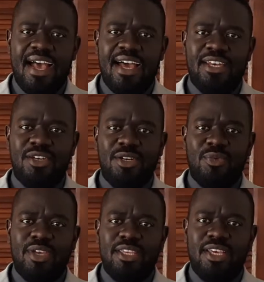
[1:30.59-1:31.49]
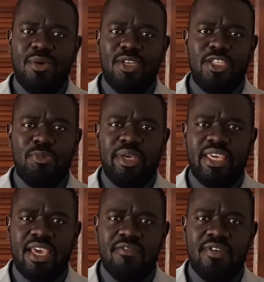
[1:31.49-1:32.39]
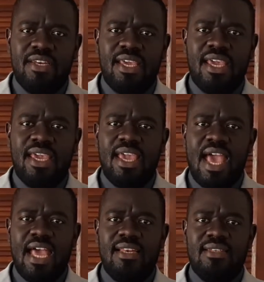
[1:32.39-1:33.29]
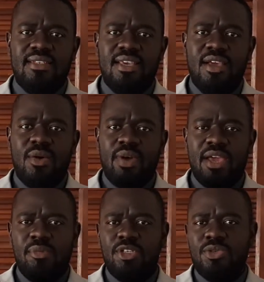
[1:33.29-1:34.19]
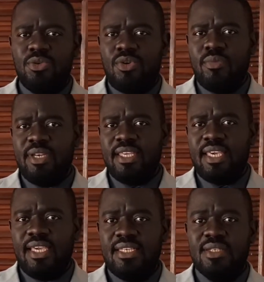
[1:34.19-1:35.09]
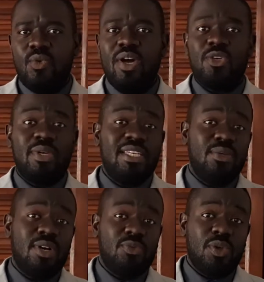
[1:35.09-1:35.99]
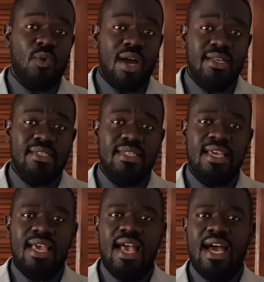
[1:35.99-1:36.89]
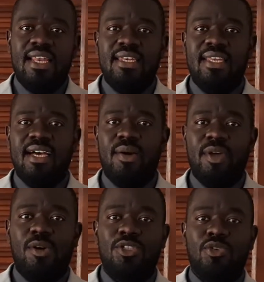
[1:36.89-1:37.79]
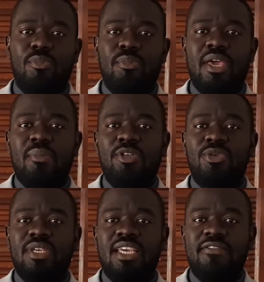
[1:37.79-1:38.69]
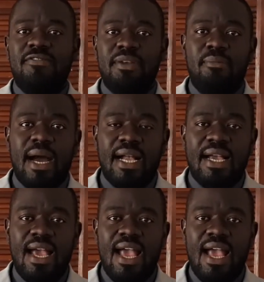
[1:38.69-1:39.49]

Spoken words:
And we speak every day, and we're able to communicate what we want. And we're also able to get feedback.